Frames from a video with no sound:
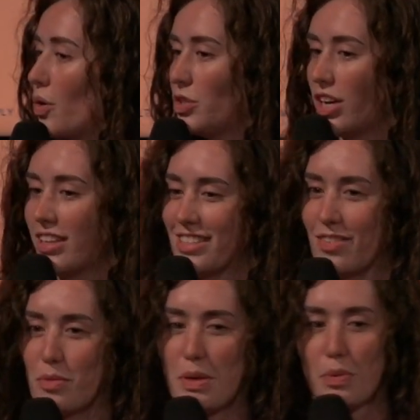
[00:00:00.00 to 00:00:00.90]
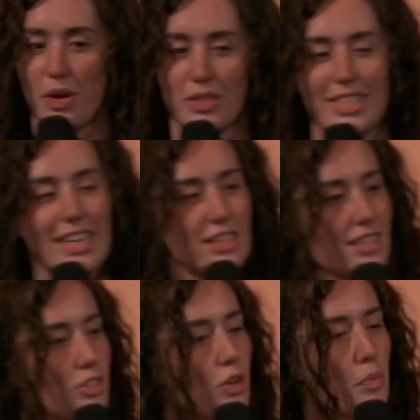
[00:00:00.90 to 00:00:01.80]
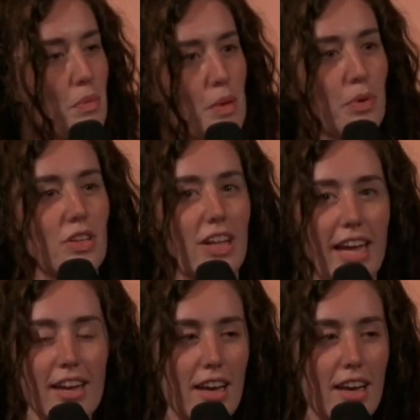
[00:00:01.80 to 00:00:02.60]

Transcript: jealous of the people. I would see so many people, and they're like,